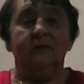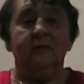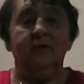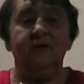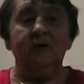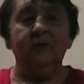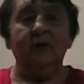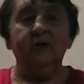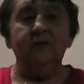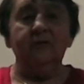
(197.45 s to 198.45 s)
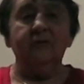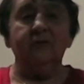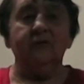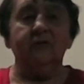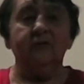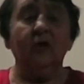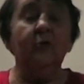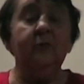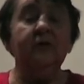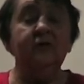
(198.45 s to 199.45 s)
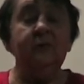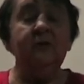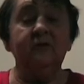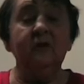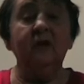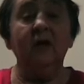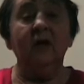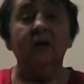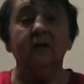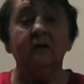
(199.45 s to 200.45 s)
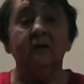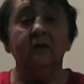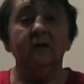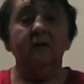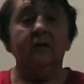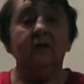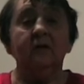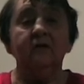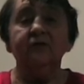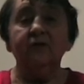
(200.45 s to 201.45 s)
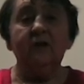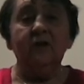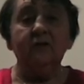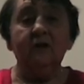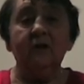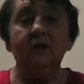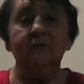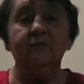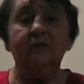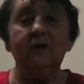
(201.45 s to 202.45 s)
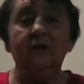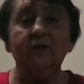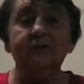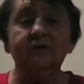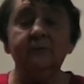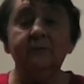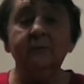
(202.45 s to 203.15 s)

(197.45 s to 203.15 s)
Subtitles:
My dear brother is coping as best he can. He's very lonely and very lost.